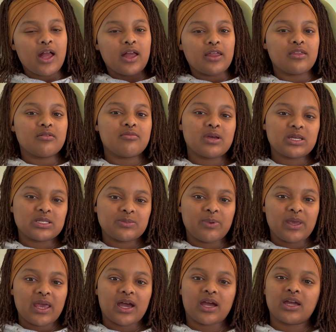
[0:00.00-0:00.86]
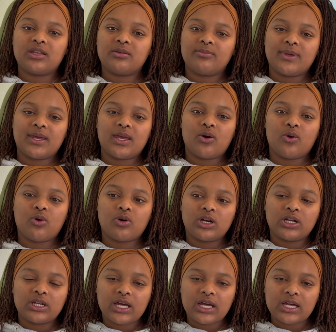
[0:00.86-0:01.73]
the mess behind me
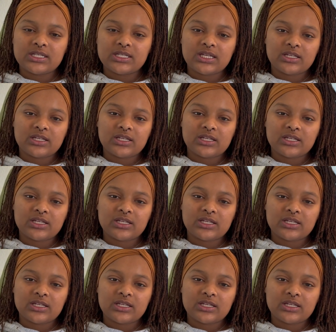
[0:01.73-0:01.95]
organized,